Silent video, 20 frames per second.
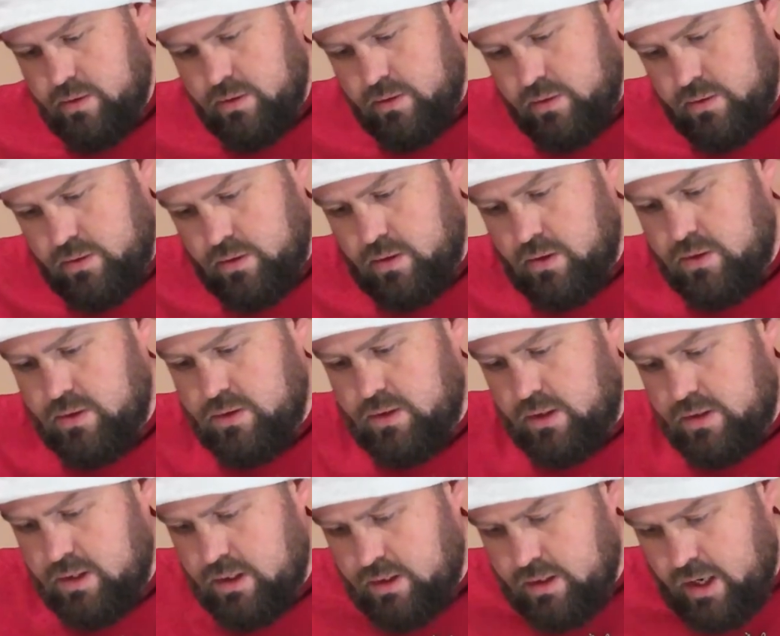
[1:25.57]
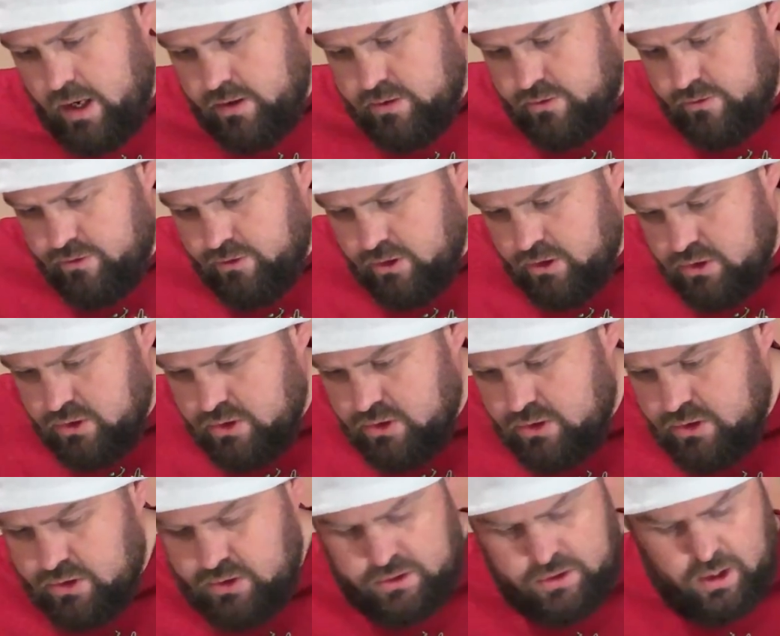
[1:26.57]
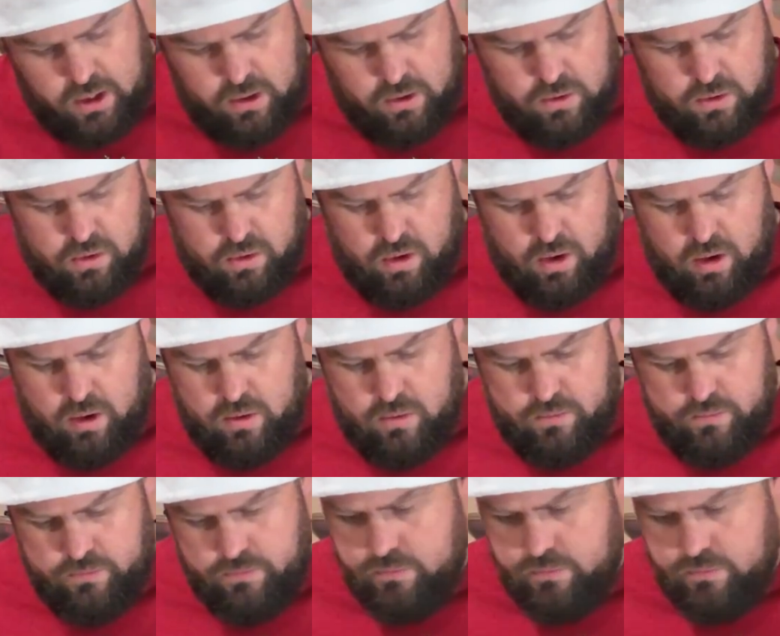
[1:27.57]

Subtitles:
So this is a 10,000 fish saw crawl.